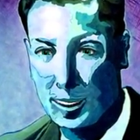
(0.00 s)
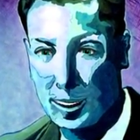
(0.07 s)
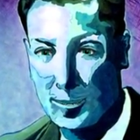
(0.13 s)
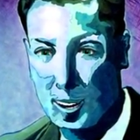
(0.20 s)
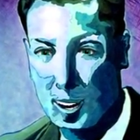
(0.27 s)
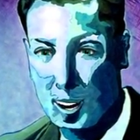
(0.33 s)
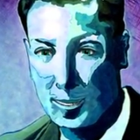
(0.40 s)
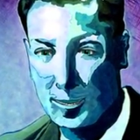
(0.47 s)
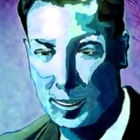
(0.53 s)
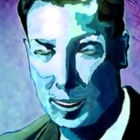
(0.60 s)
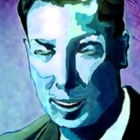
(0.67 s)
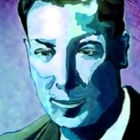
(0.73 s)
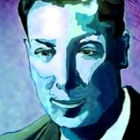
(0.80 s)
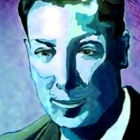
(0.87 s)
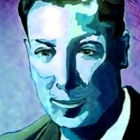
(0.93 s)
It spoke
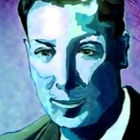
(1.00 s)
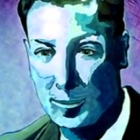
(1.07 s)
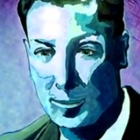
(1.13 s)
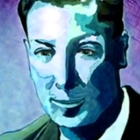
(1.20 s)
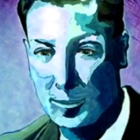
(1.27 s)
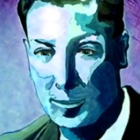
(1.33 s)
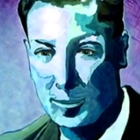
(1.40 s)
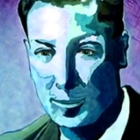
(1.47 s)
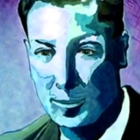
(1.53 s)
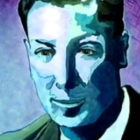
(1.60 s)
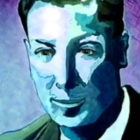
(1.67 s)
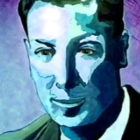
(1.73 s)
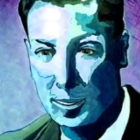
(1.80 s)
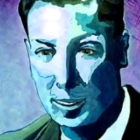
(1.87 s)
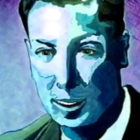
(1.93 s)
gutturally.
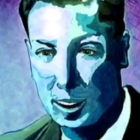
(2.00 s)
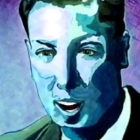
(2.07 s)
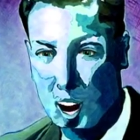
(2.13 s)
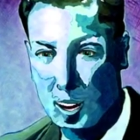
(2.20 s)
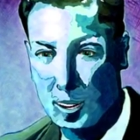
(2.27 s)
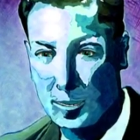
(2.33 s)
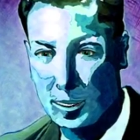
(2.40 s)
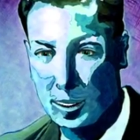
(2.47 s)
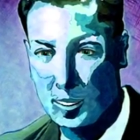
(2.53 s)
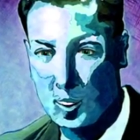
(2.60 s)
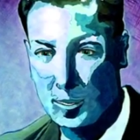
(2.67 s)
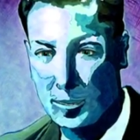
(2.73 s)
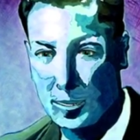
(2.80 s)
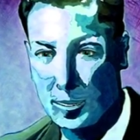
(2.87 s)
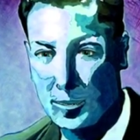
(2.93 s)
I looked at it,